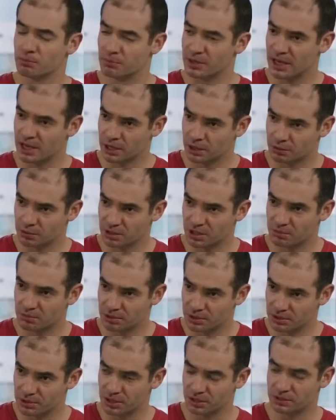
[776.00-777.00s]
from accurately
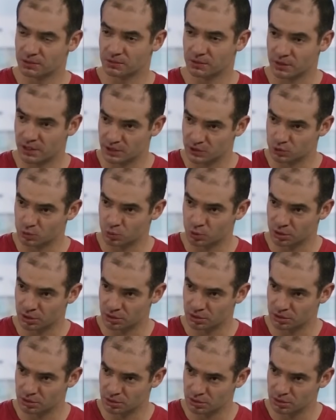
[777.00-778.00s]
predicting the next
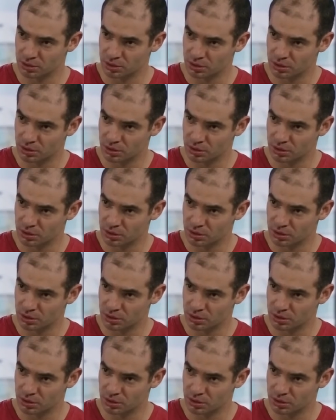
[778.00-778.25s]
word.